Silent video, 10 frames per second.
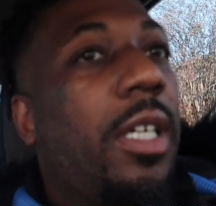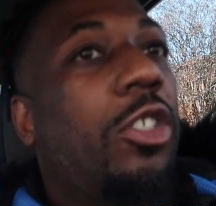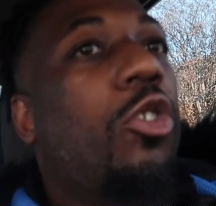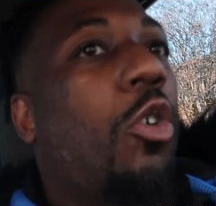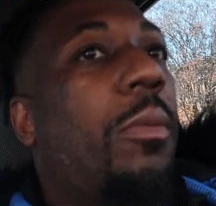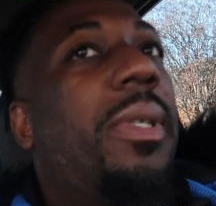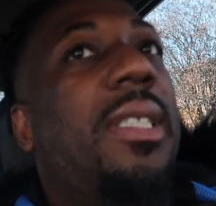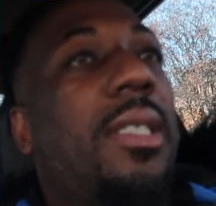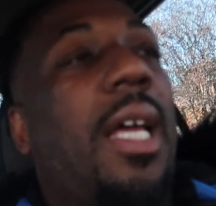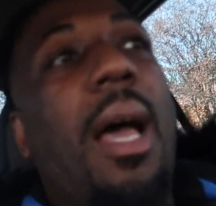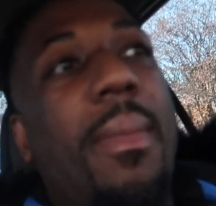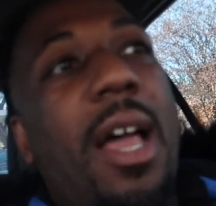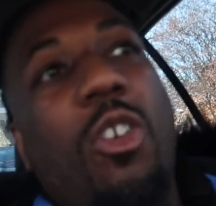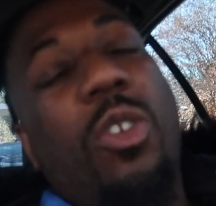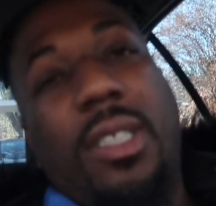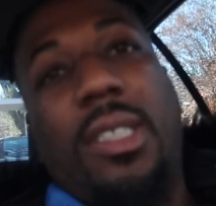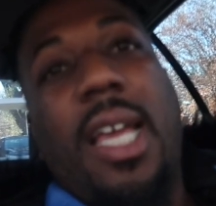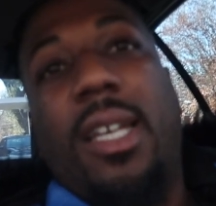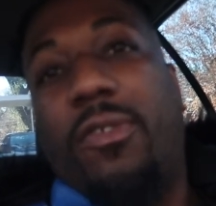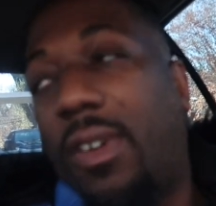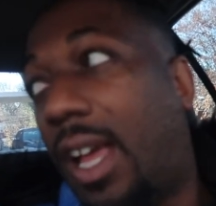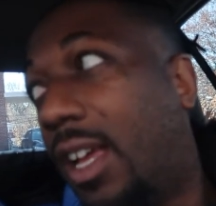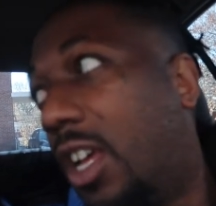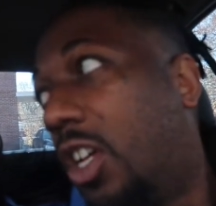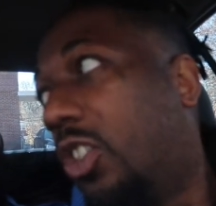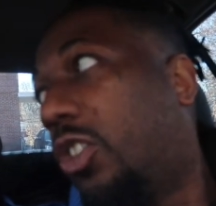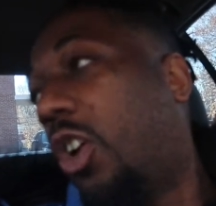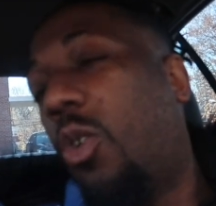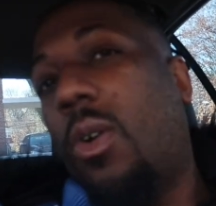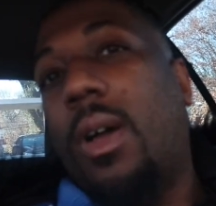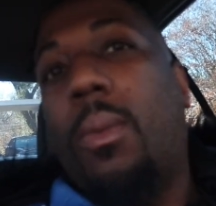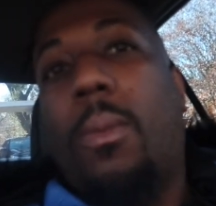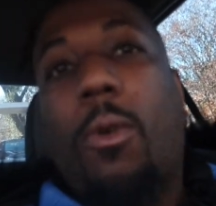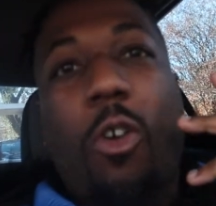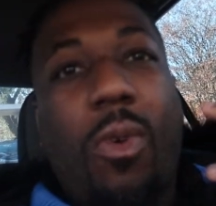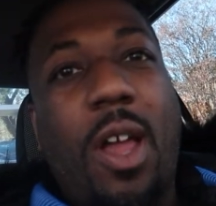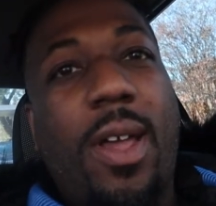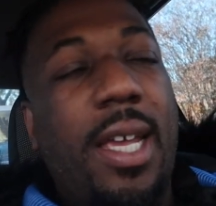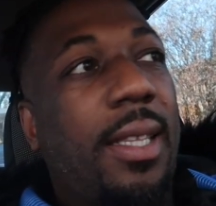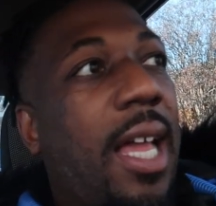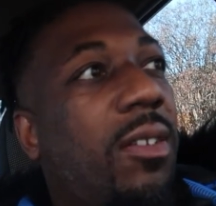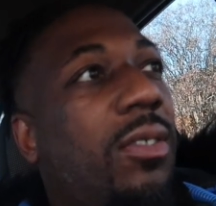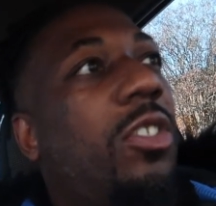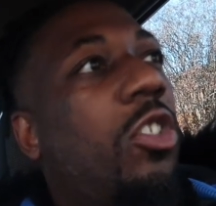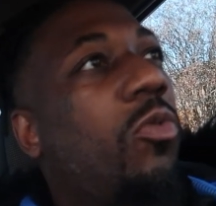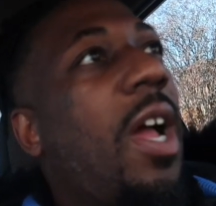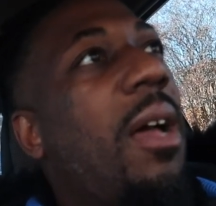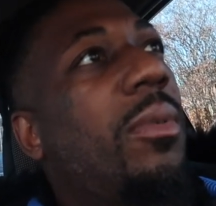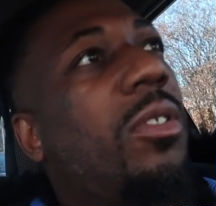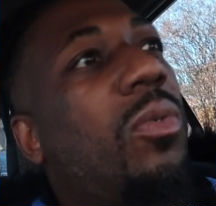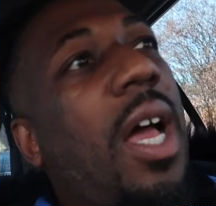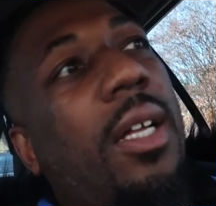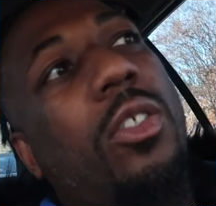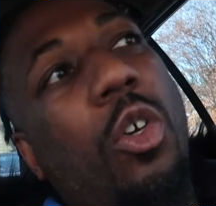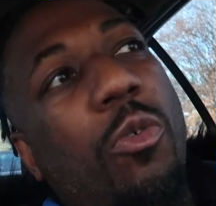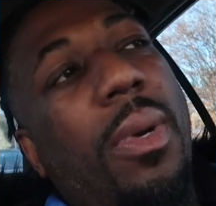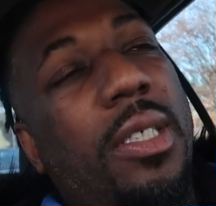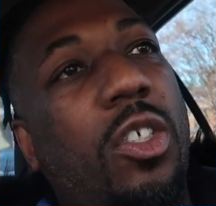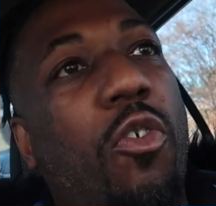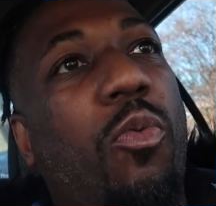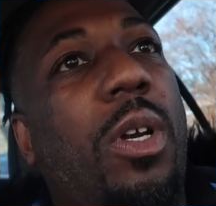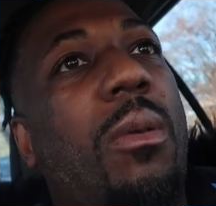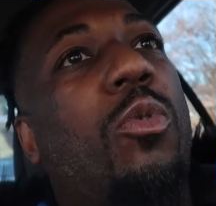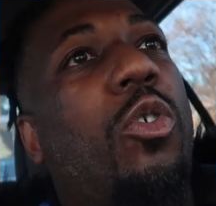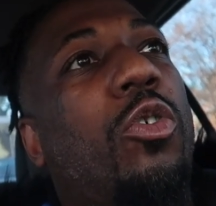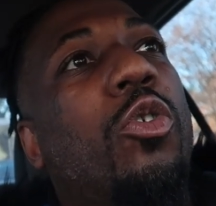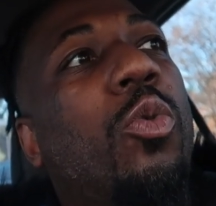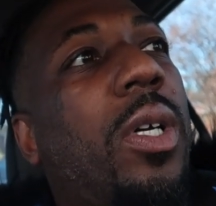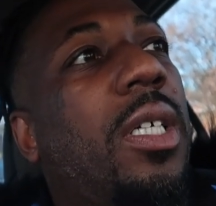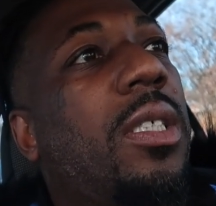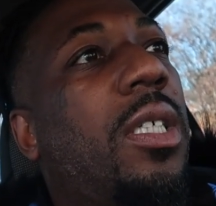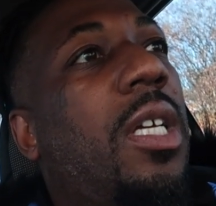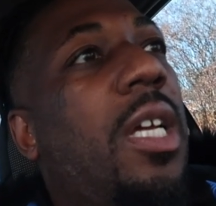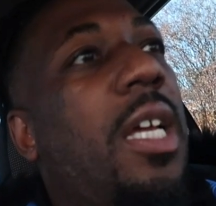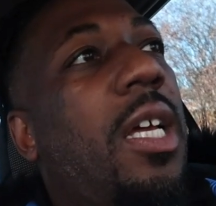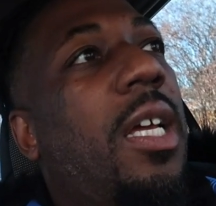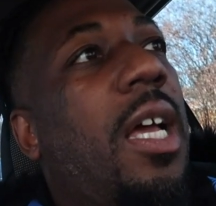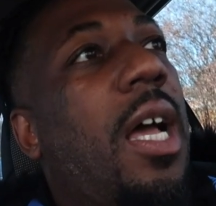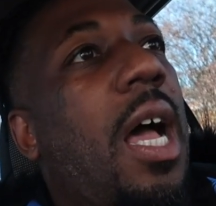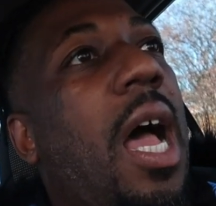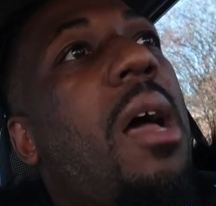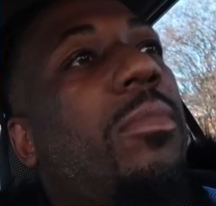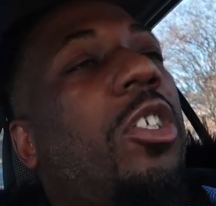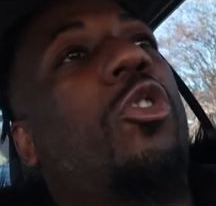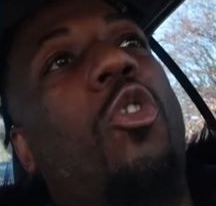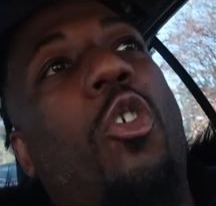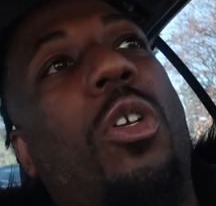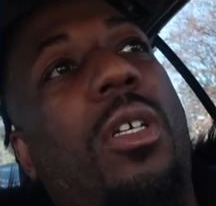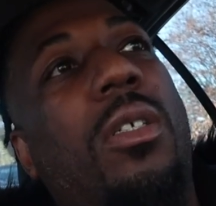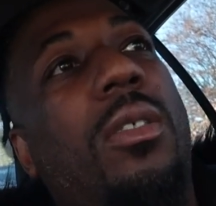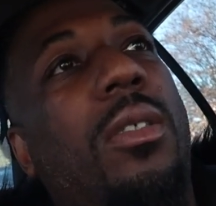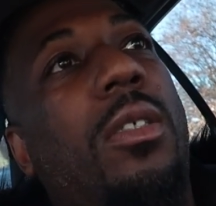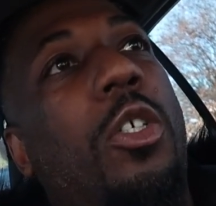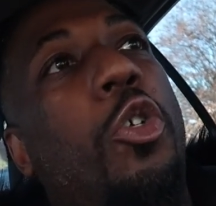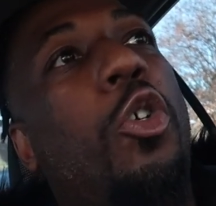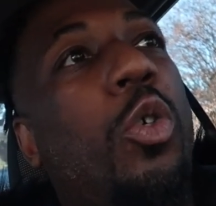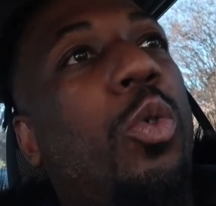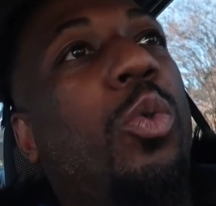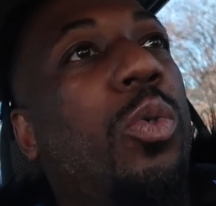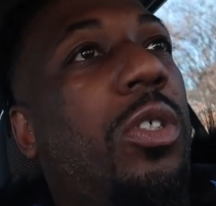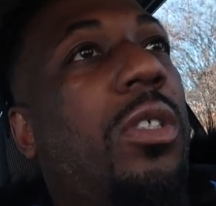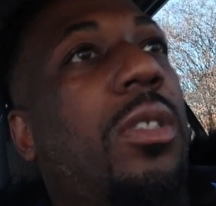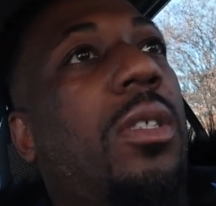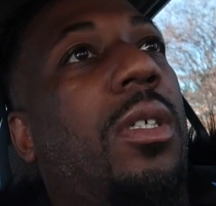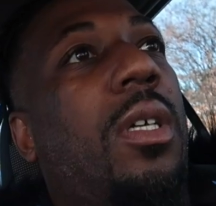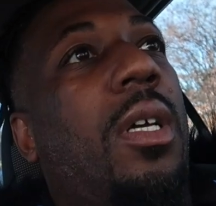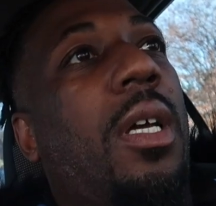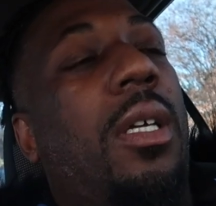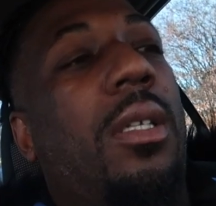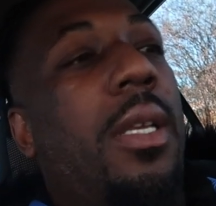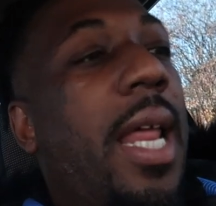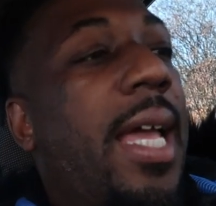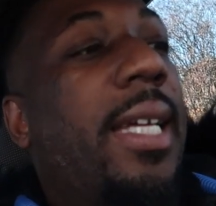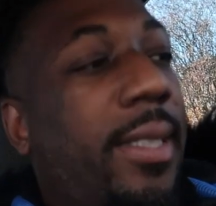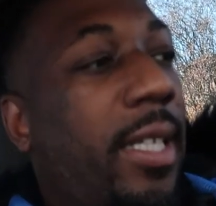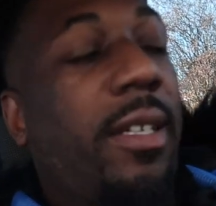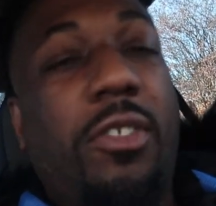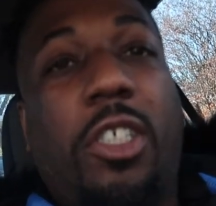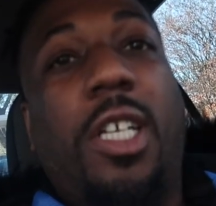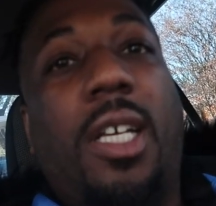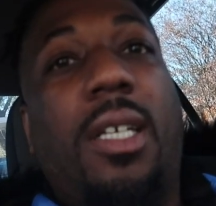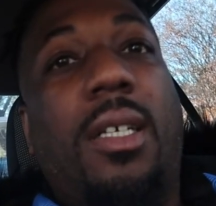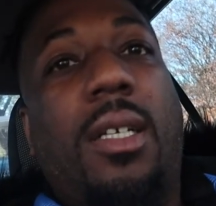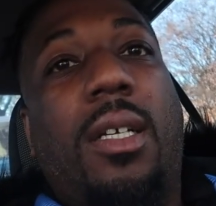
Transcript: is gonna be, I'm not gonna satisfy. So around 8,000 subscribers, I told myself what I'm gonna do is I'm just gonna use negative shit,